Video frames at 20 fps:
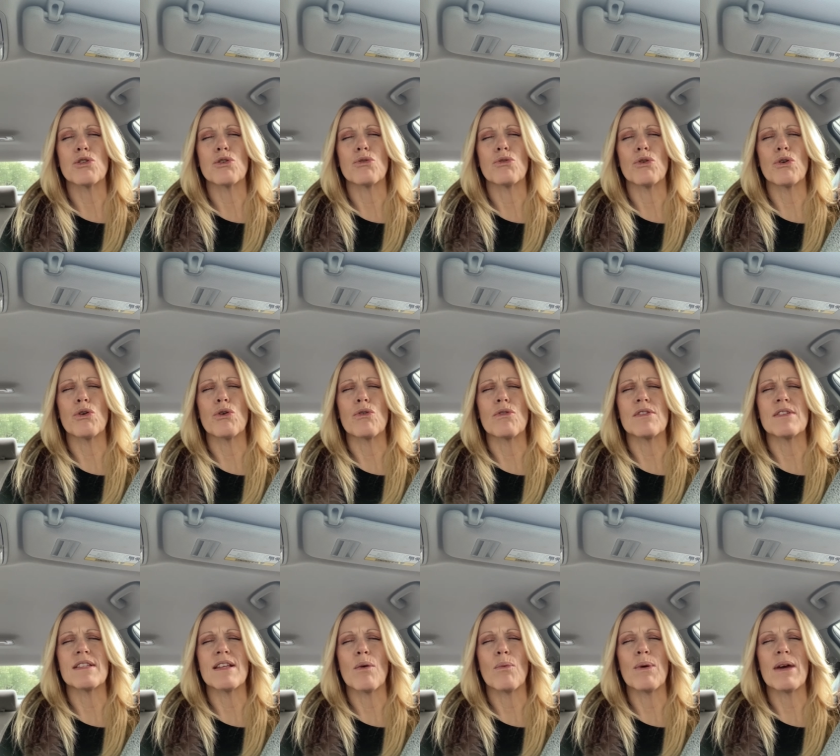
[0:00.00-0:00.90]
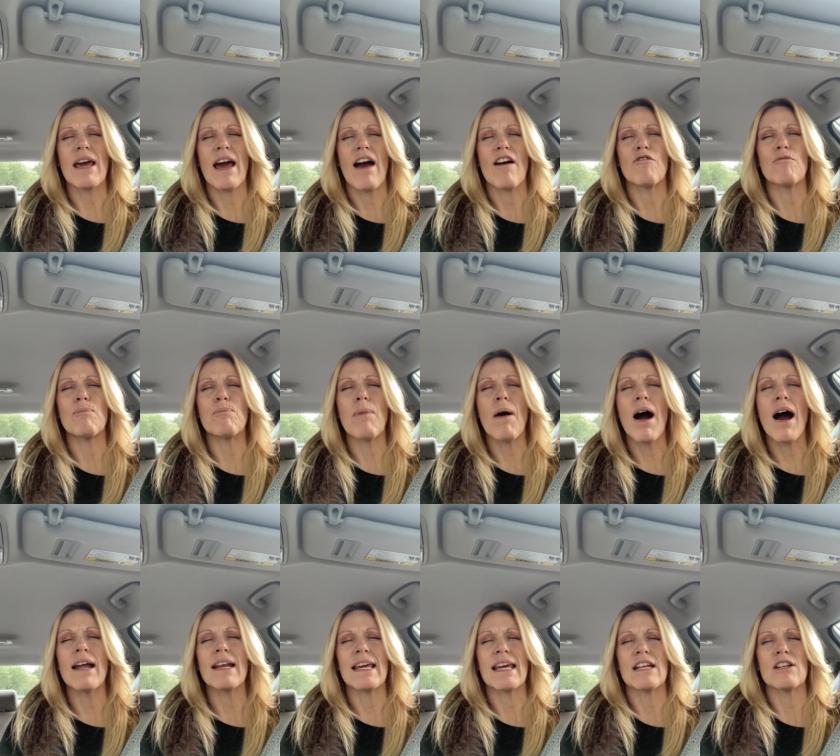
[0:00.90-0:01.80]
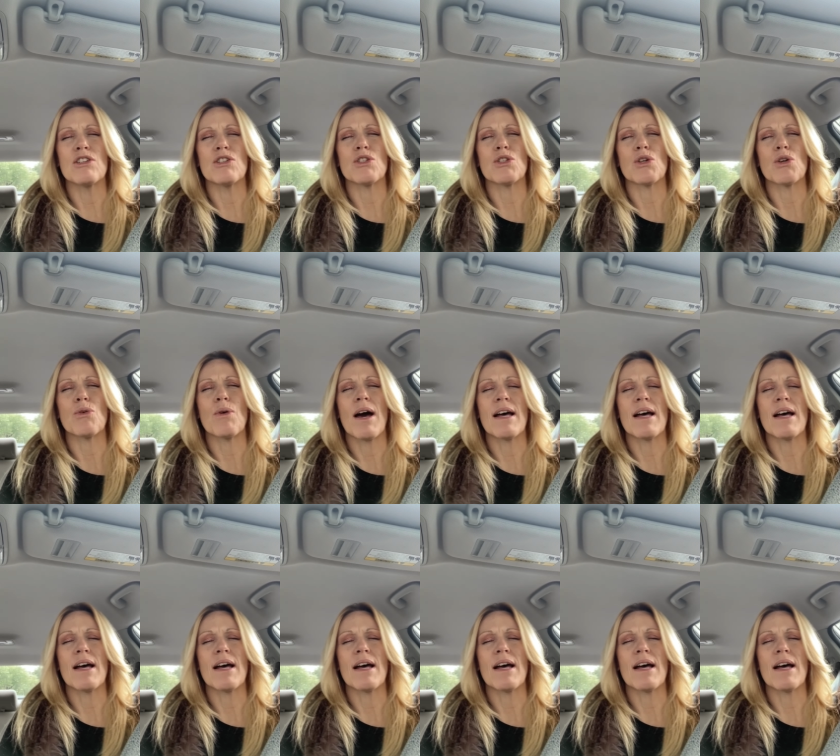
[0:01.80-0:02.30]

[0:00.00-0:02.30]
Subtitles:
truths that we have bought into